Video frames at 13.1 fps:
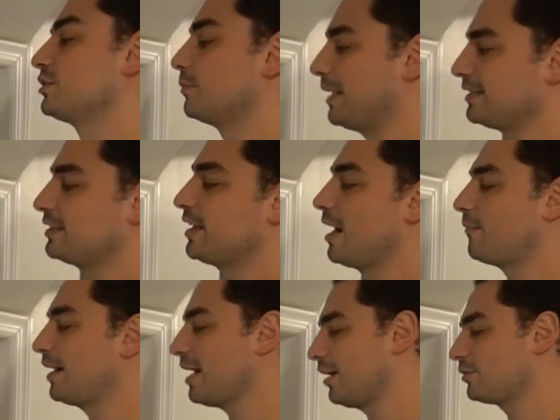So basically I'm
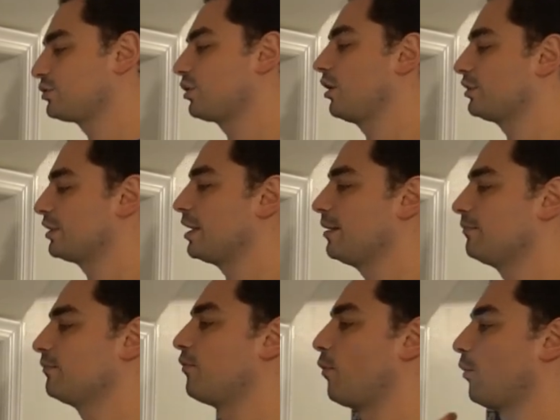right now charging
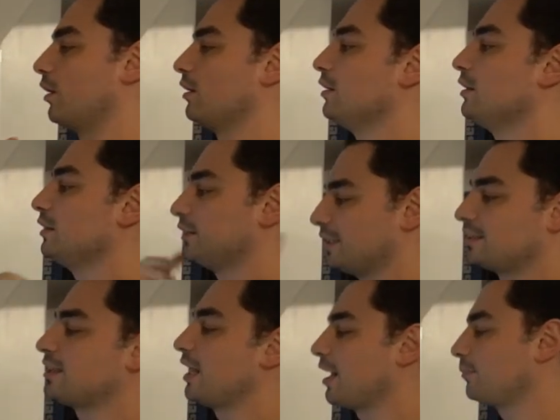him for the
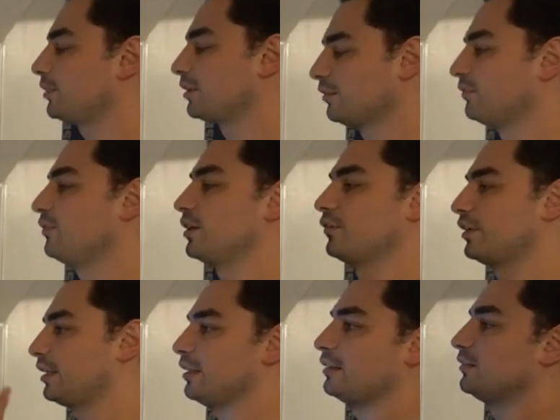setup, the
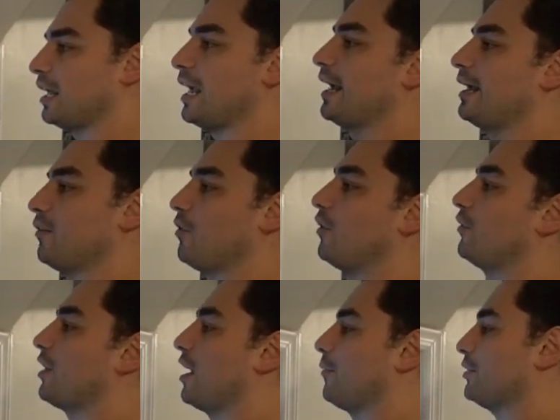configuring, and all
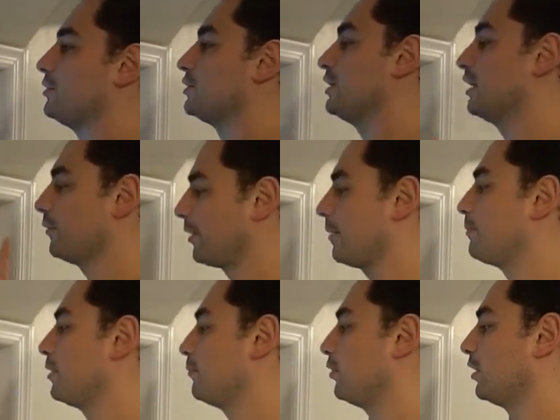that. What you see here, we
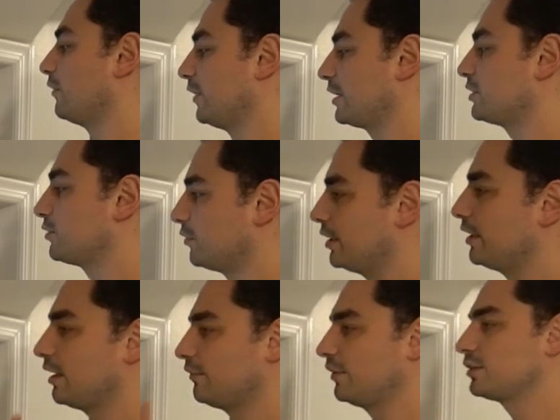got Pinball FX3
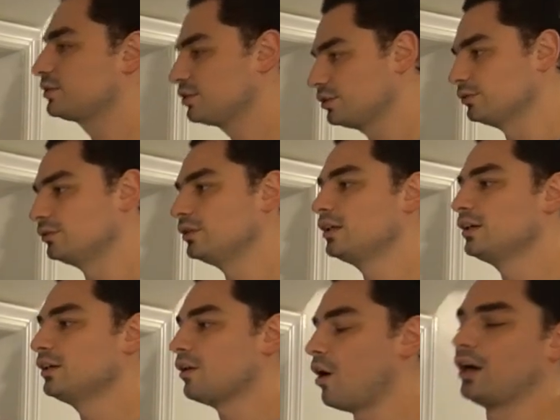and FX2.
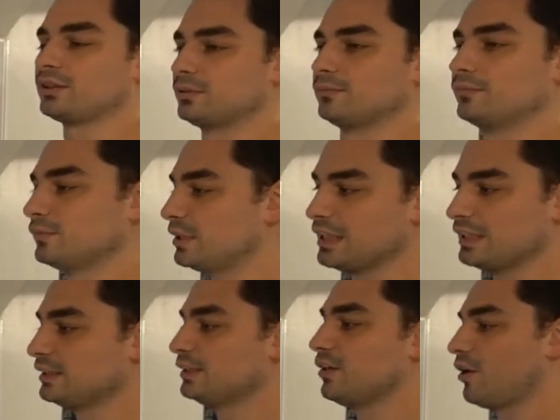Awesome,
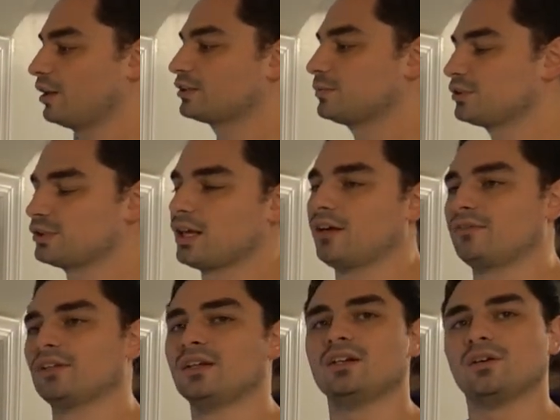easy, awesome
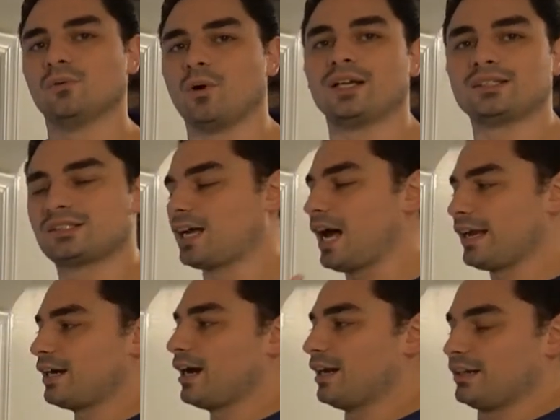stuff. Once
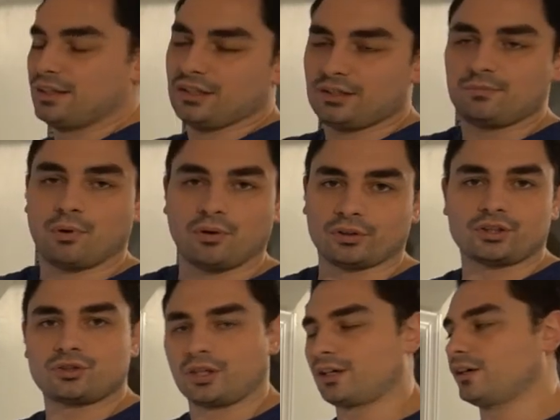I cut, he pulled the
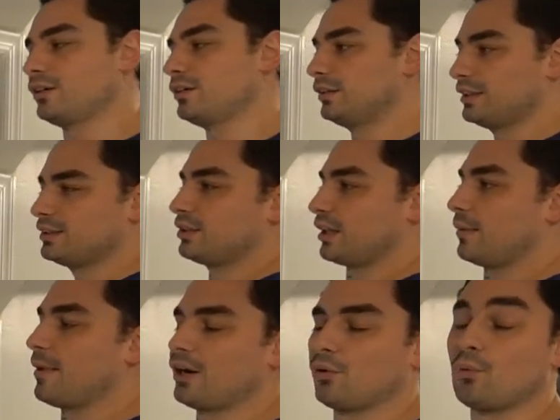trigger, this took
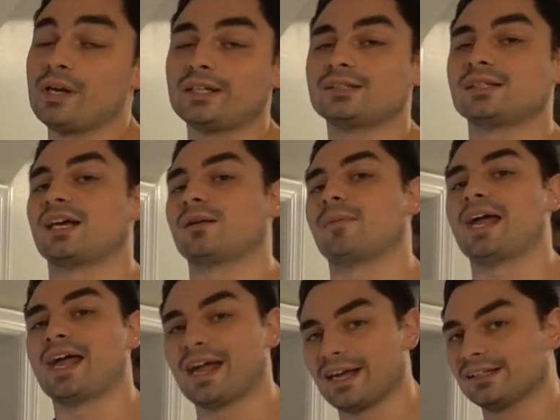about a week to get in my
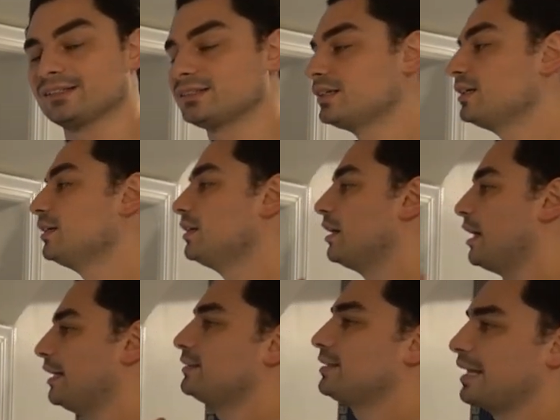hands.
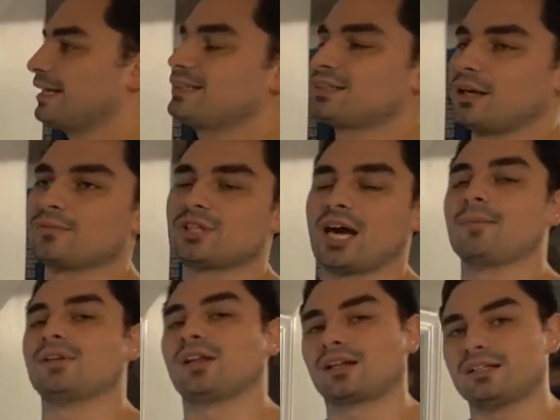It takes some
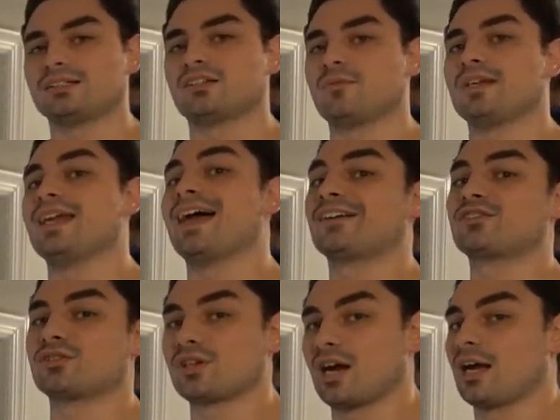time and luckily it's giving me
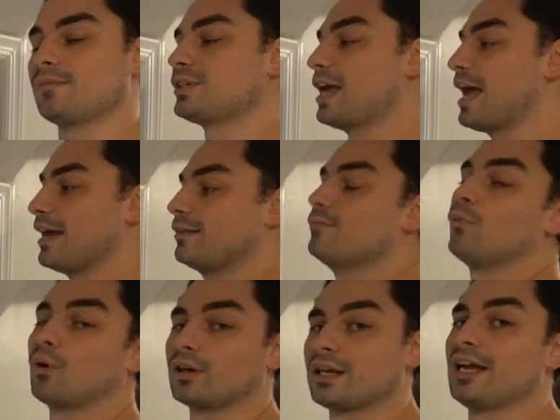extra time to add
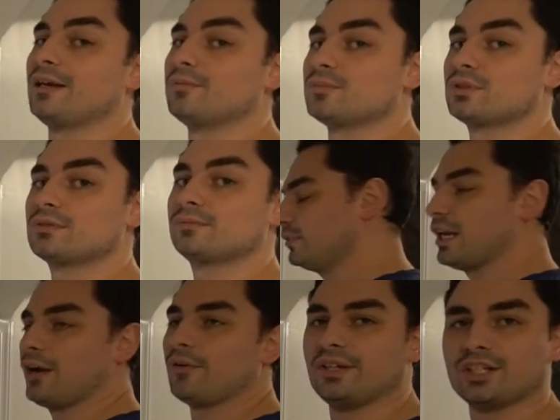more games.
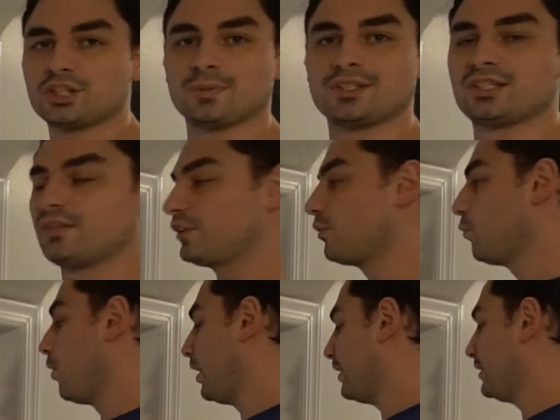Now in this specific
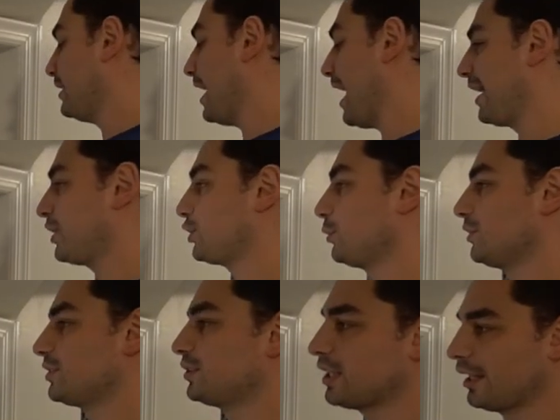one, the
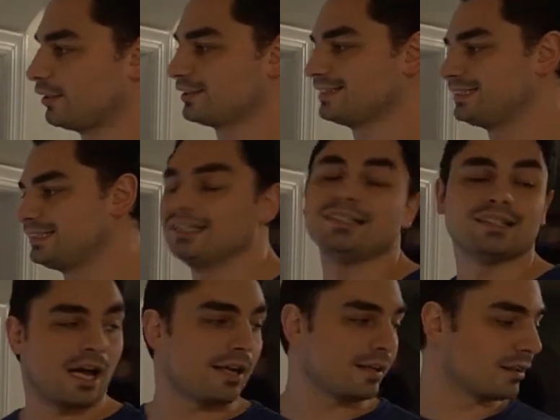actual seller did
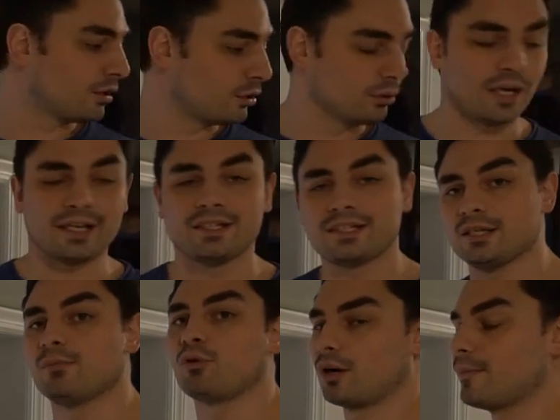not include a
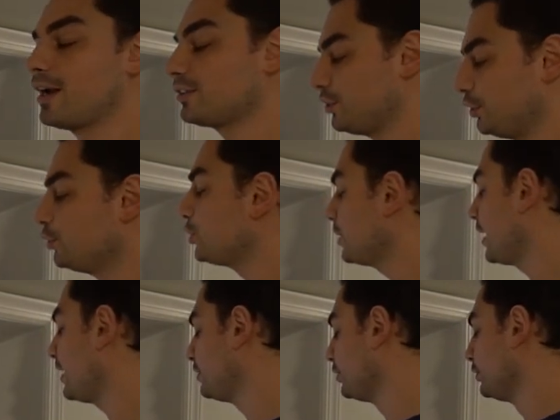keyboard and mouse. Usually
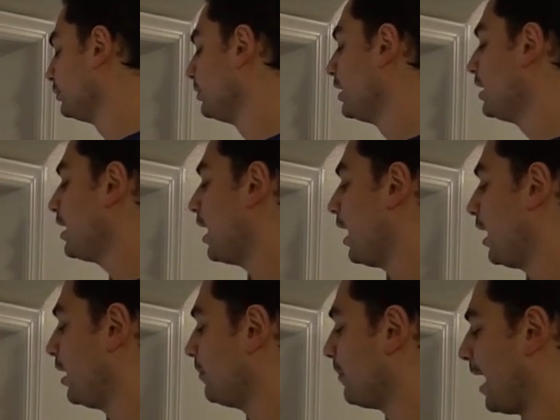they do.
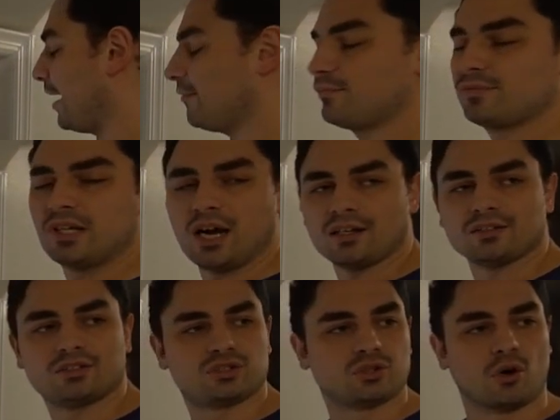Um, I've
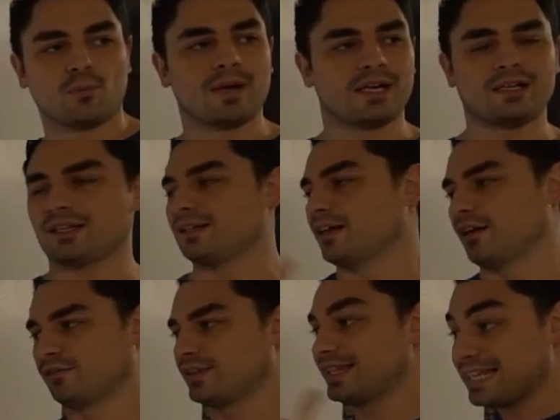gotten so many of,
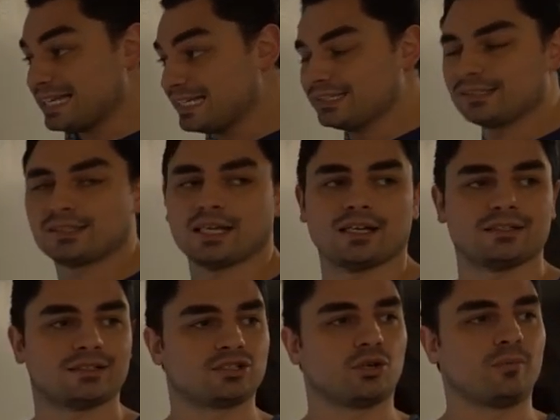of, these
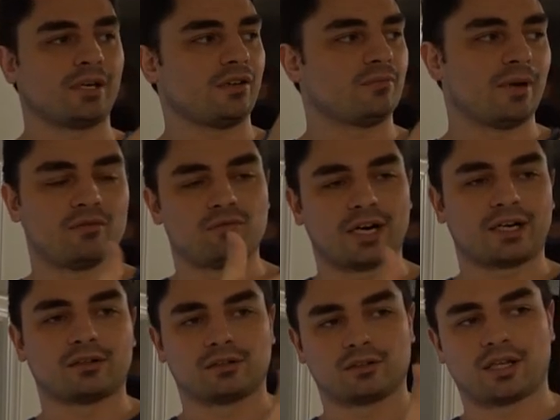and so many of my
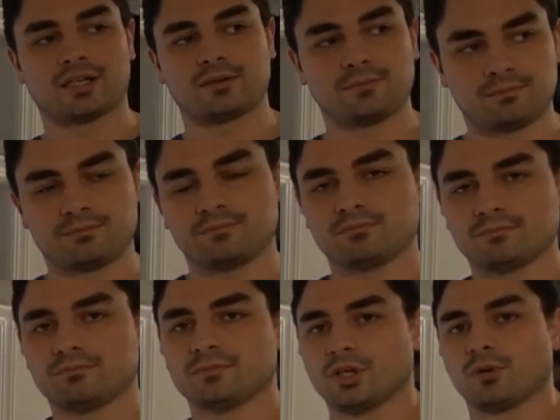regular like,
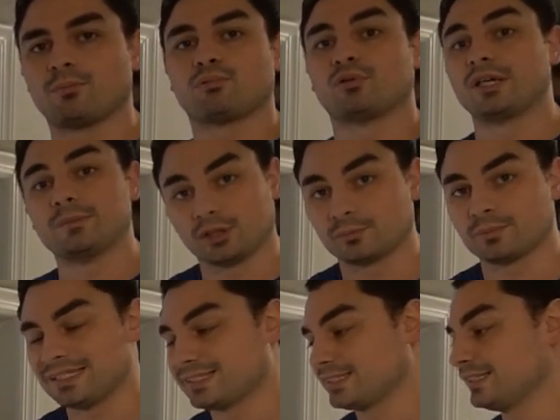you know, pre-built
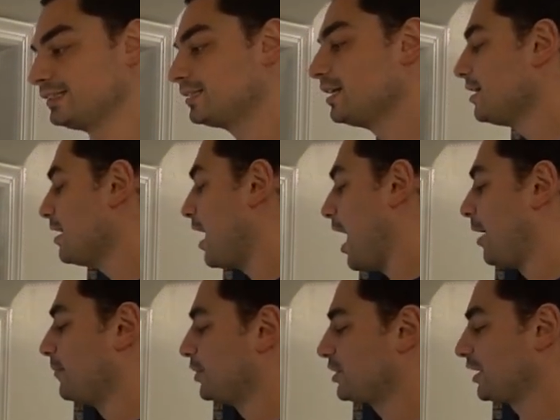PCs.
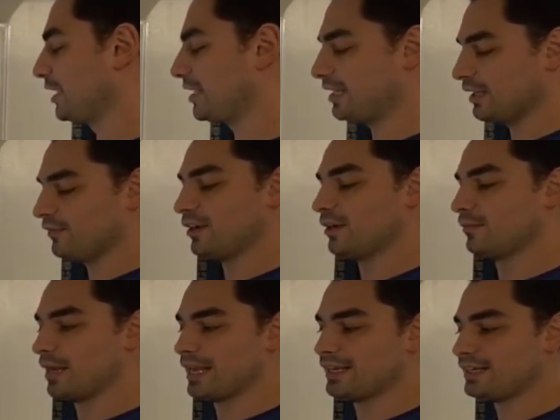I'm just gonna give
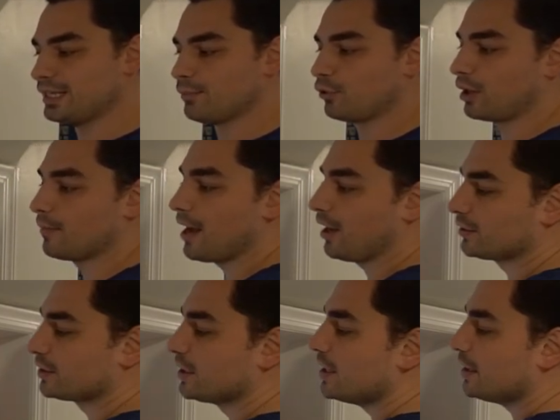him a keyboard and
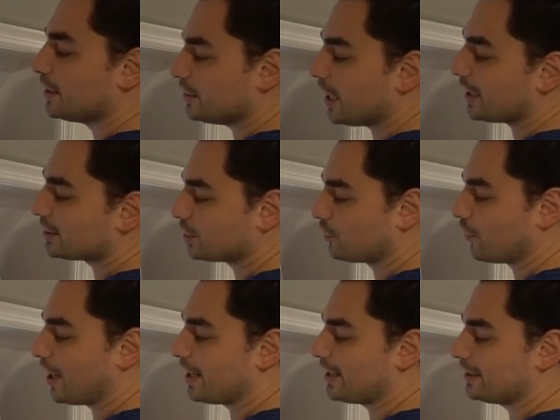mouse. Yes,
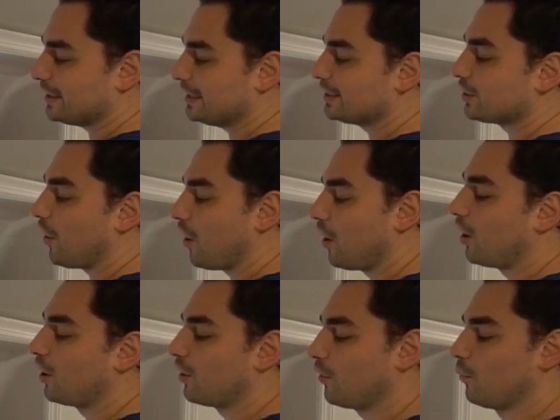granted, these
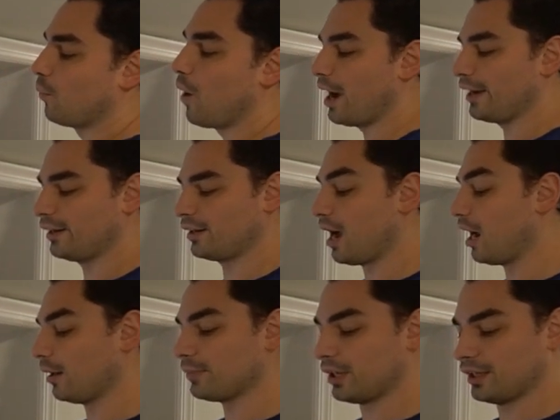are wired.
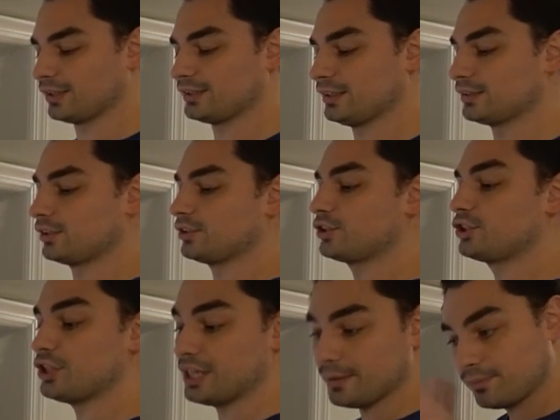I'll be honest, these are
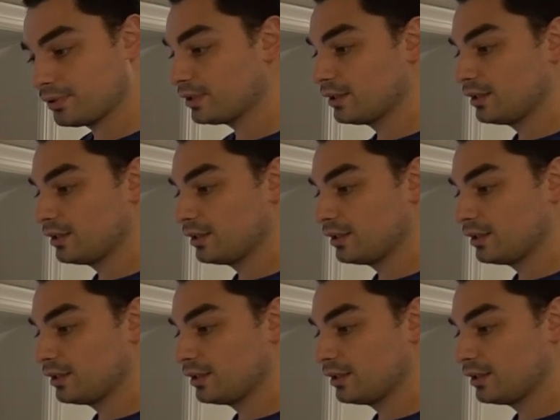cheap.